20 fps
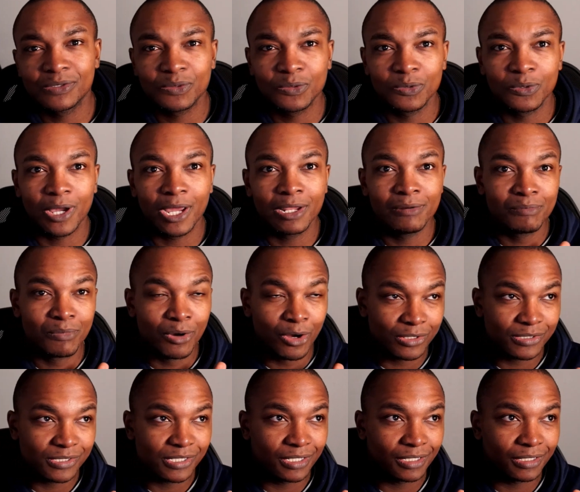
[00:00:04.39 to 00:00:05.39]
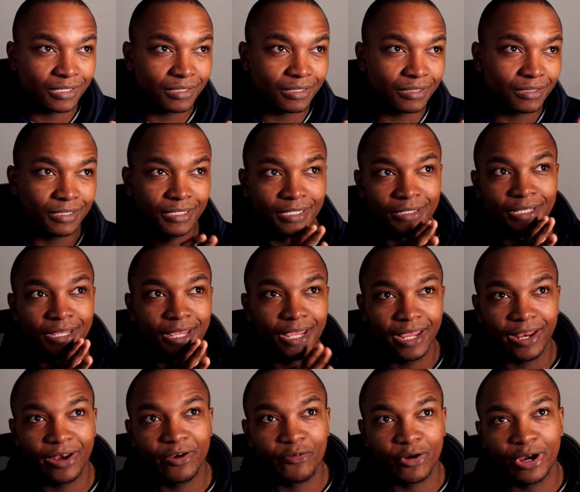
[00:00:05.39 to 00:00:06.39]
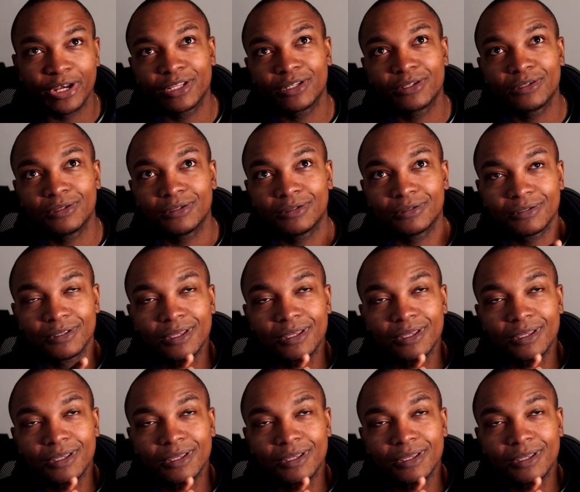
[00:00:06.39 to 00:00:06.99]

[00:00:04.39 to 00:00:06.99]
we were unboxing the Head Radical